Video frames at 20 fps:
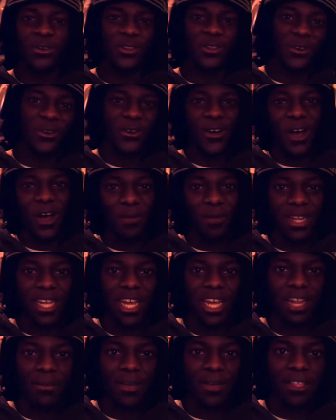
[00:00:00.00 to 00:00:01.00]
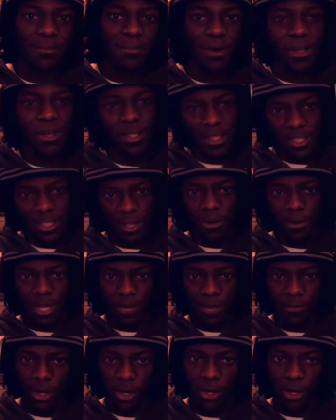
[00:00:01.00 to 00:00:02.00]
you know, comedy elements, but still
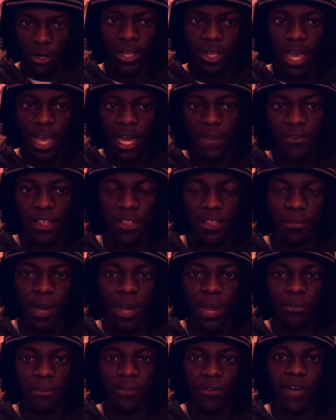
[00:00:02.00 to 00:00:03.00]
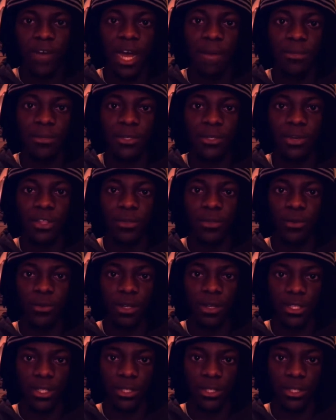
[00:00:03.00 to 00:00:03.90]
give a good kind of inspiring vibe to it as well,